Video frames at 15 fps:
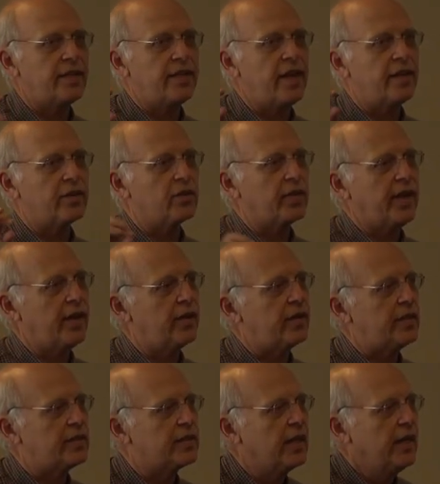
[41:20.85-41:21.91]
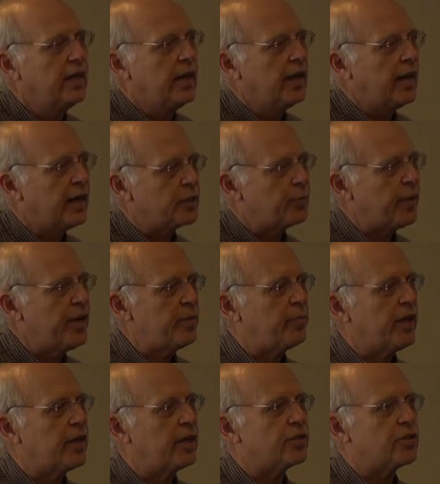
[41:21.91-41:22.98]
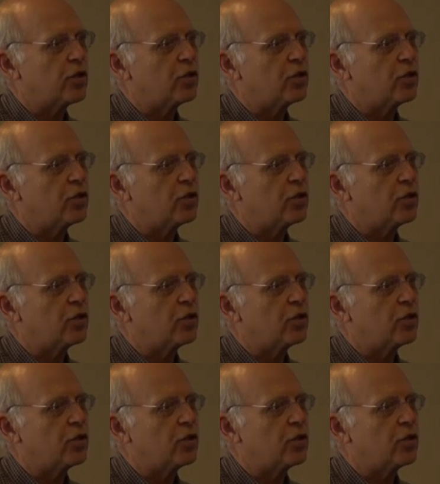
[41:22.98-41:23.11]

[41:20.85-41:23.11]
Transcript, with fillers: Diego counties as being because